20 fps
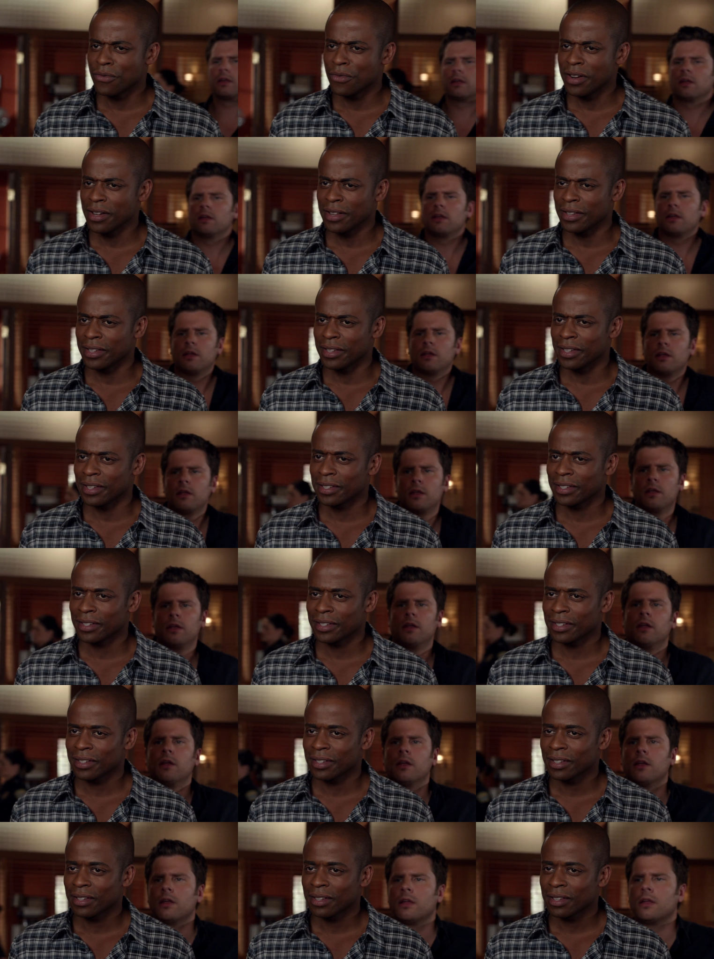Speaker 1: Really?
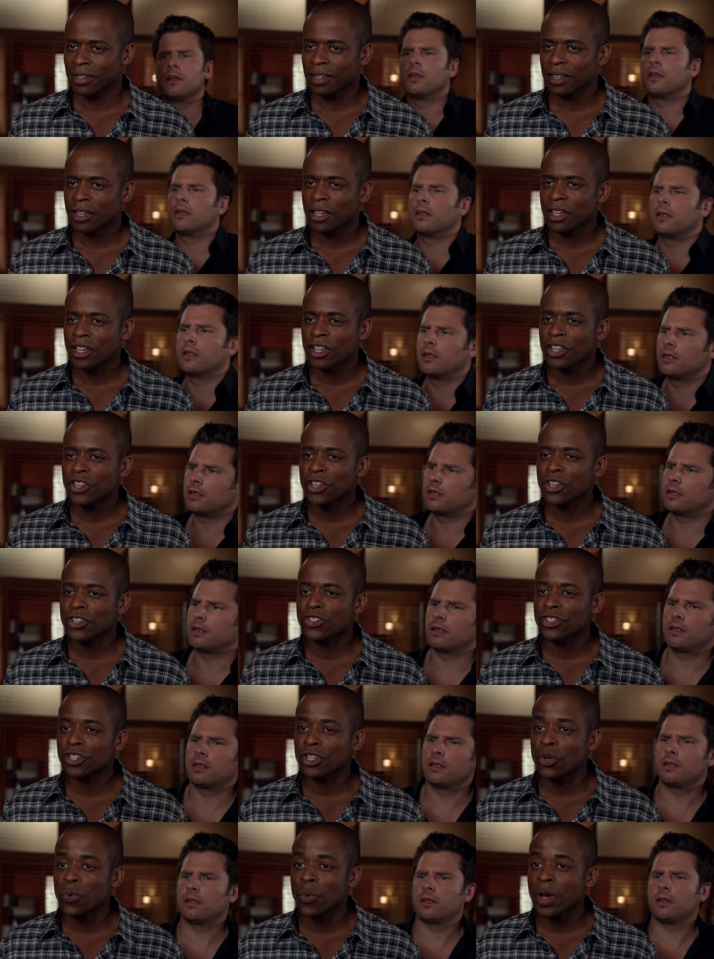Your
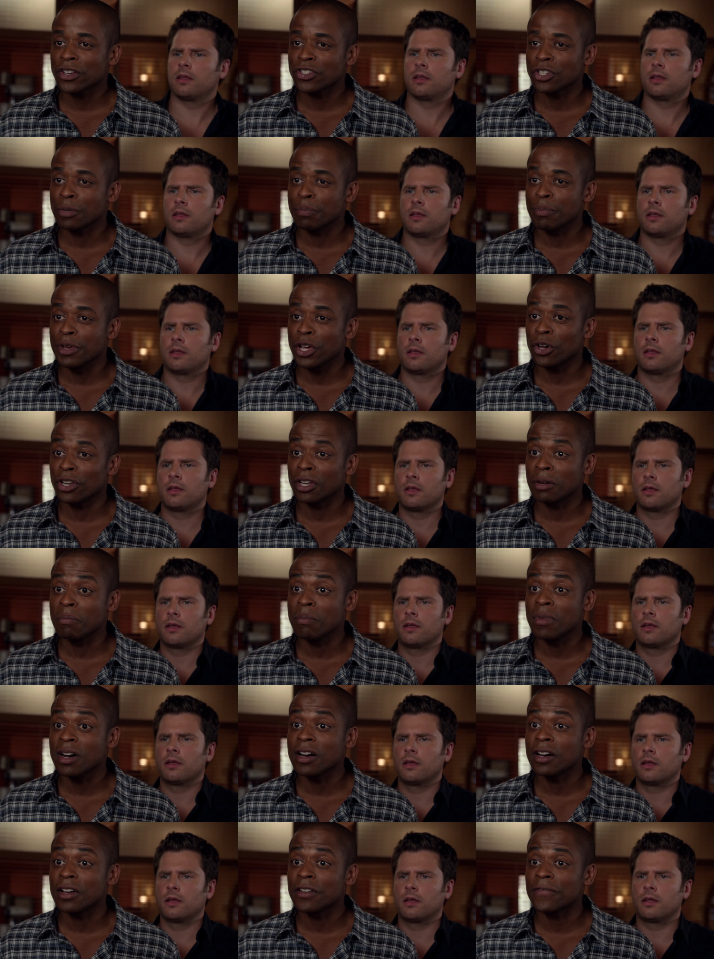silhouette should be on a
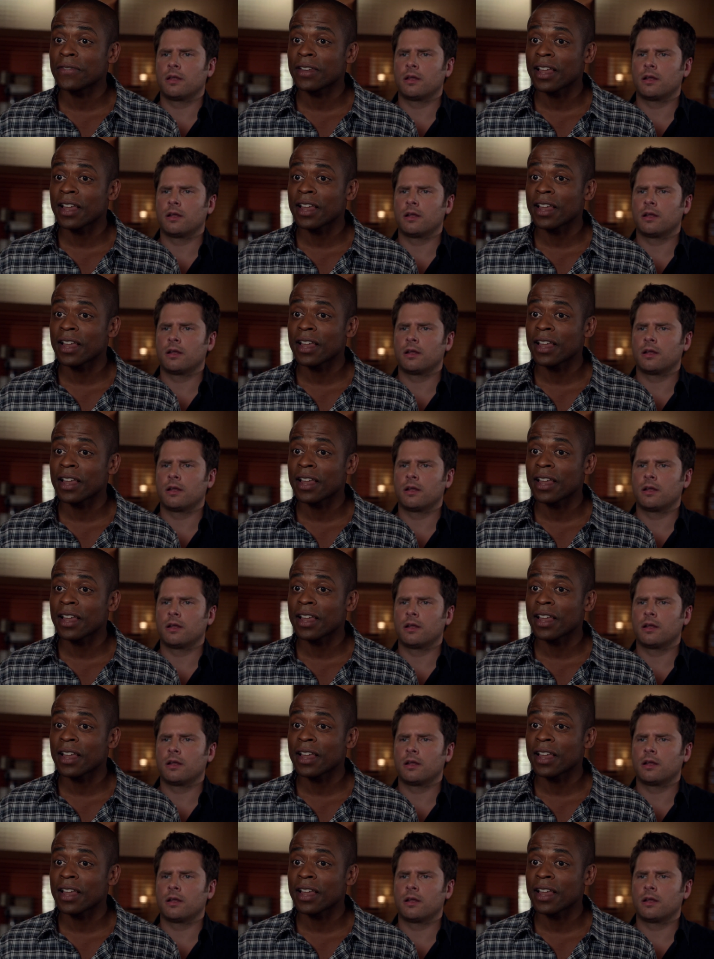mud